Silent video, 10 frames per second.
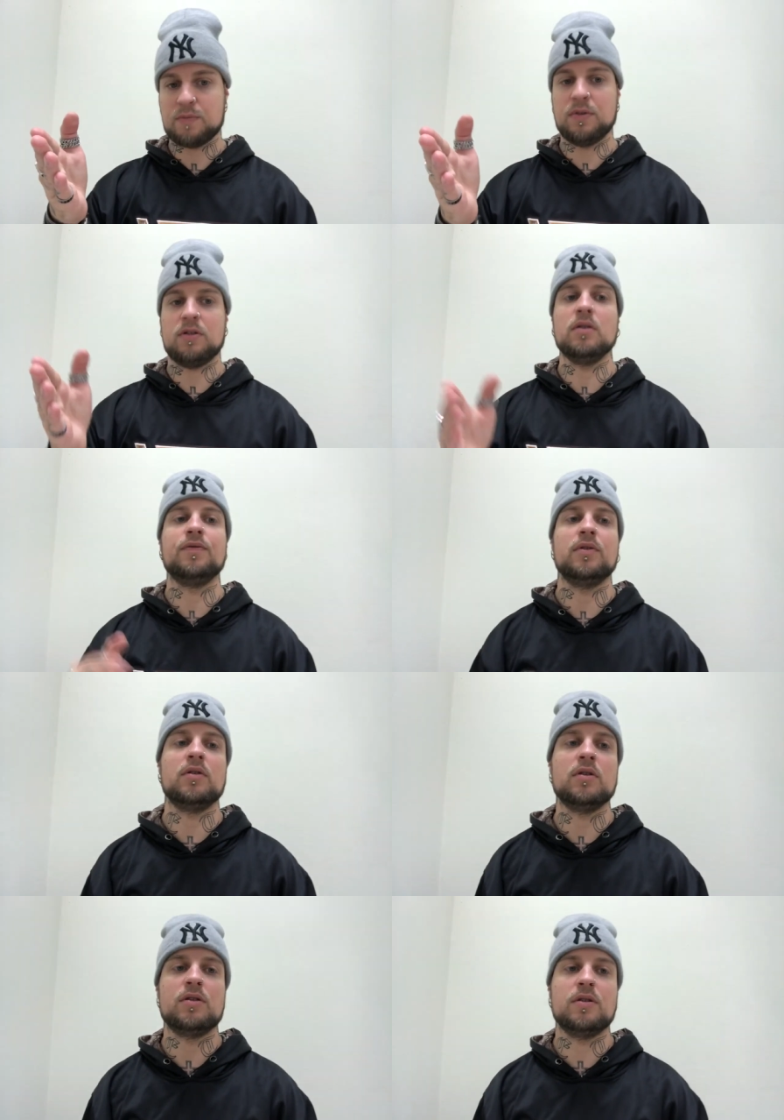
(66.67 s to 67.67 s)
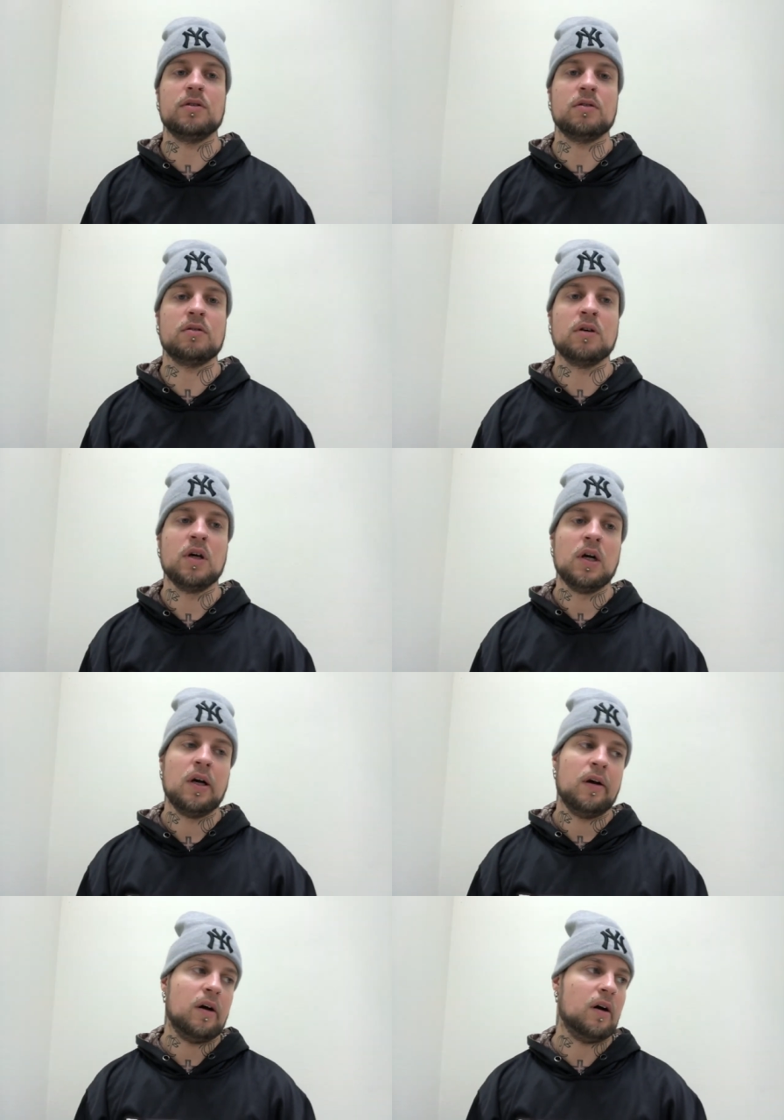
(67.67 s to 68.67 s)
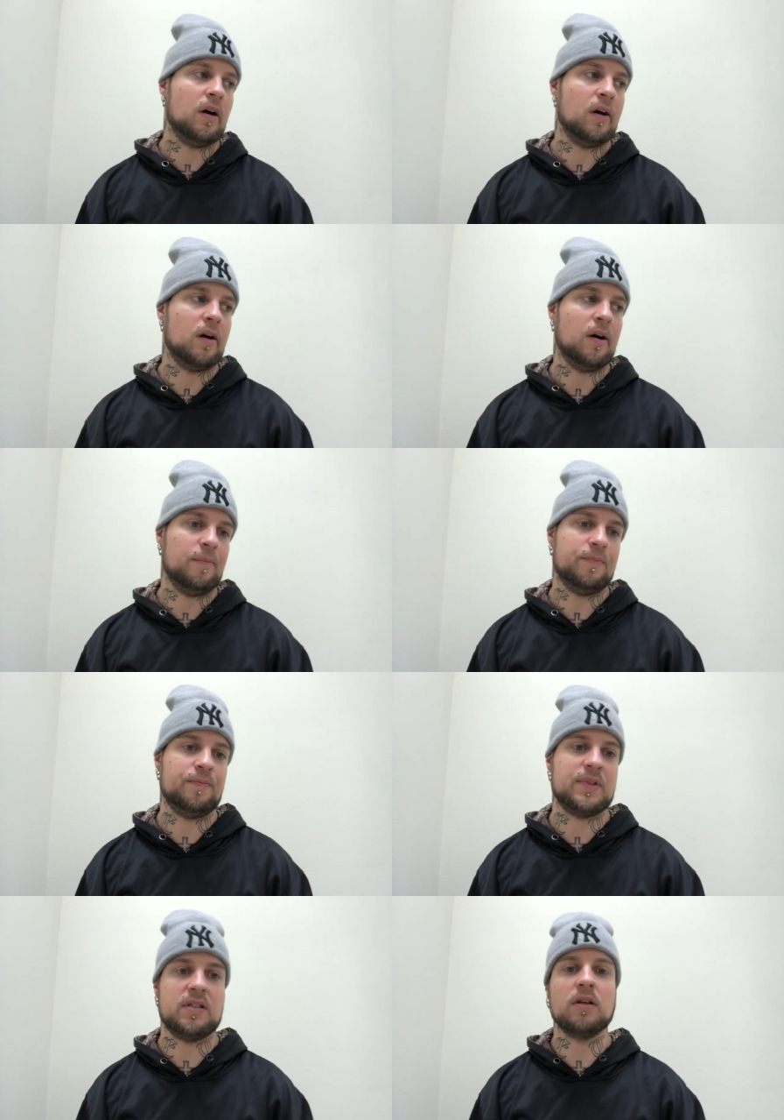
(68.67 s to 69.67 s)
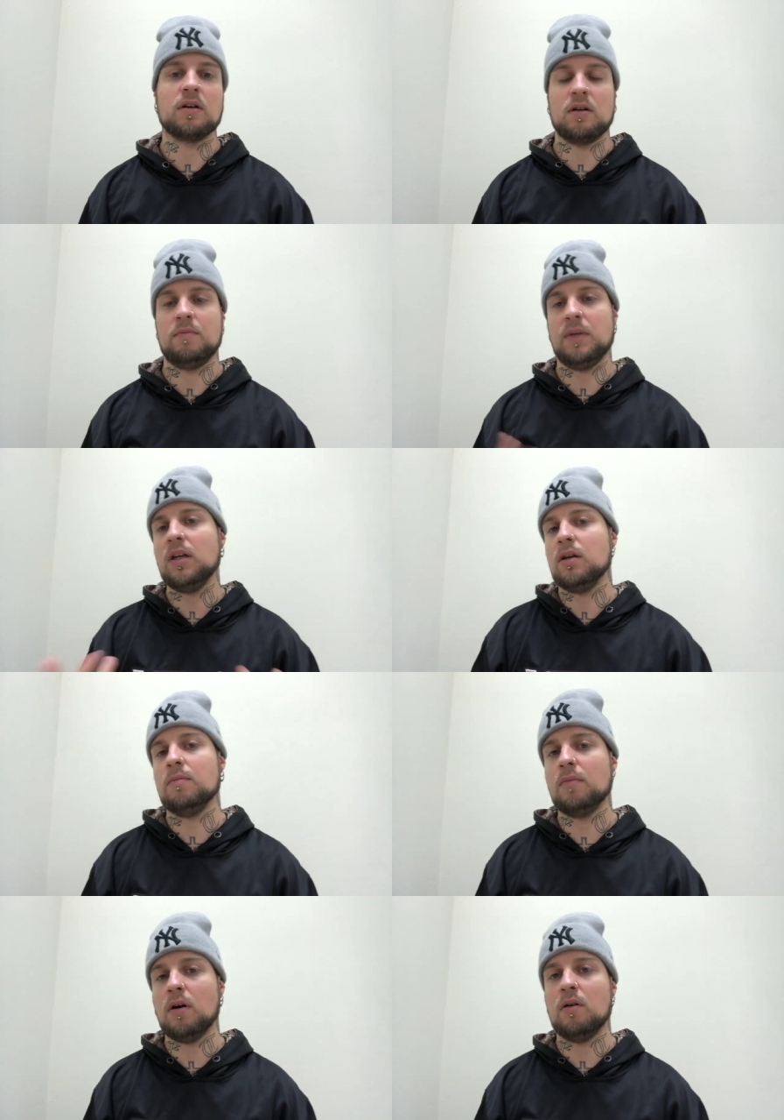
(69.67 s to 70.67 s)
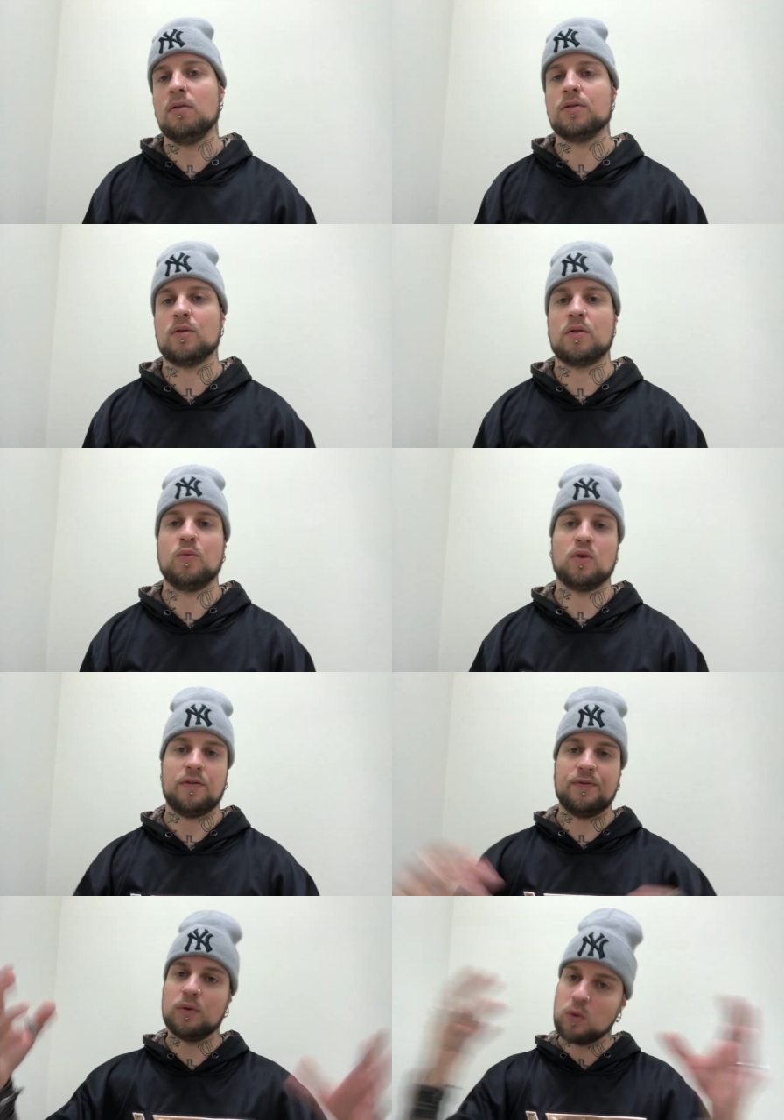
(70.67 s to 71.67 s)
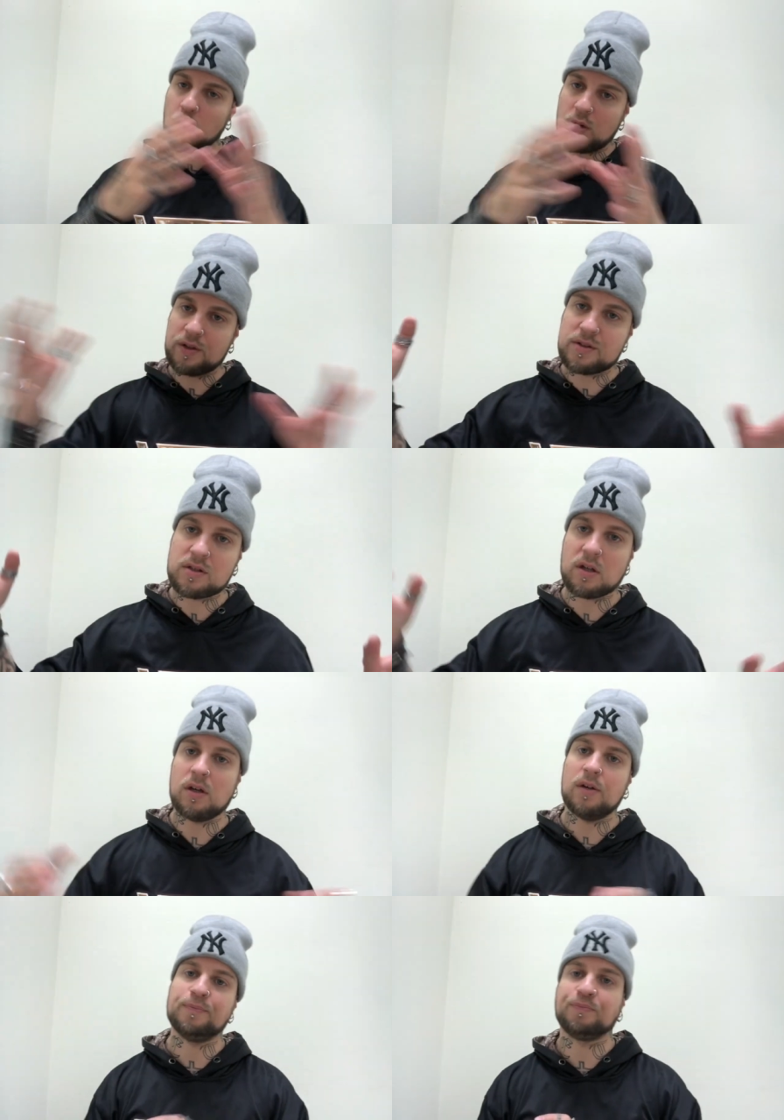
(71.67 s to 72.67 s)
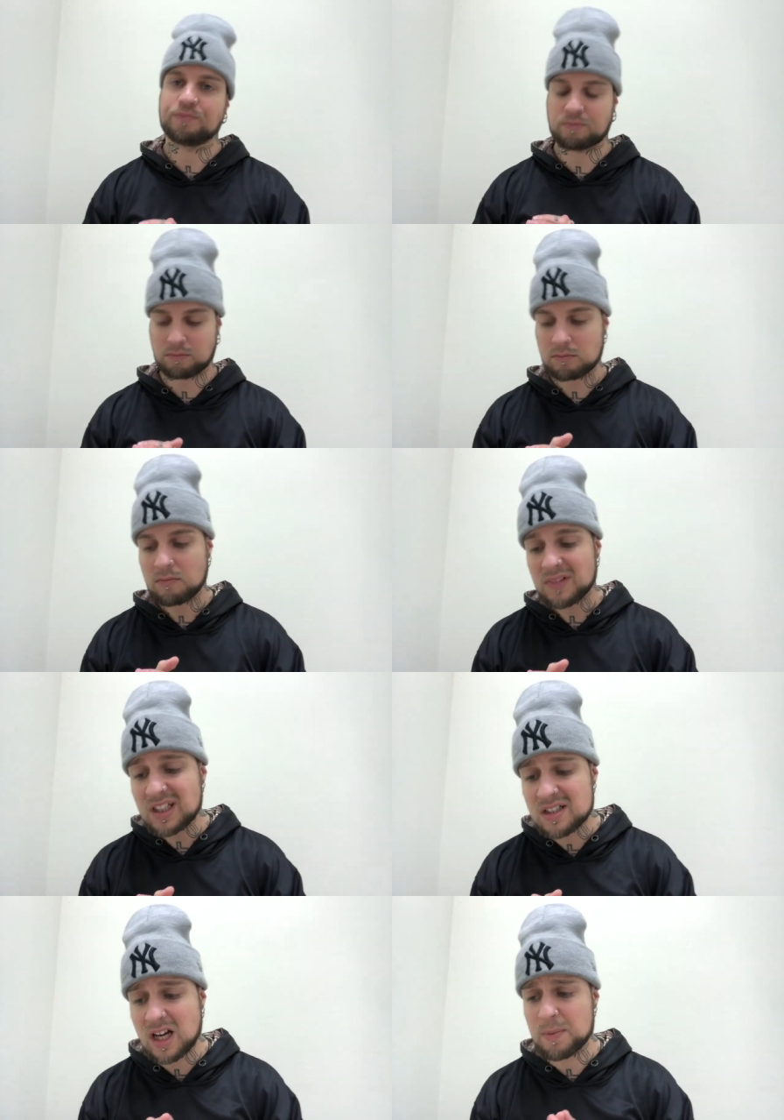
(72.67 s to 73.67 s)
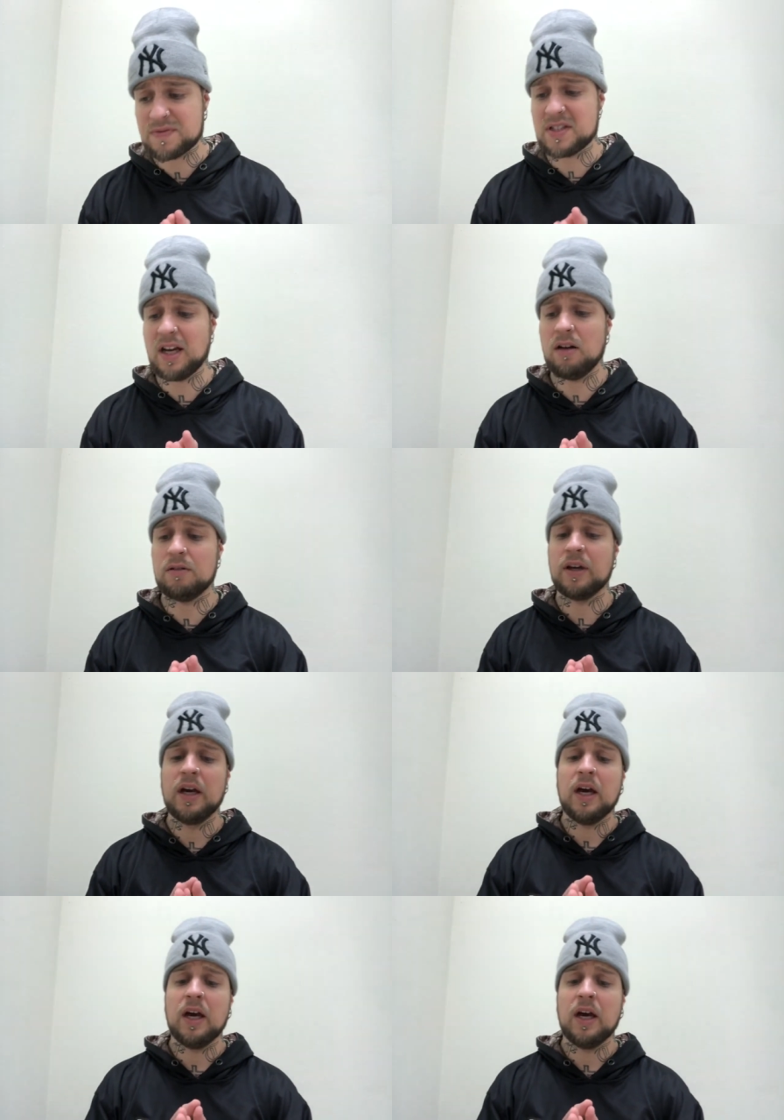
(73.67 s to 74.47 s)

But if you need to sing in medium mode or more full voice type of sound,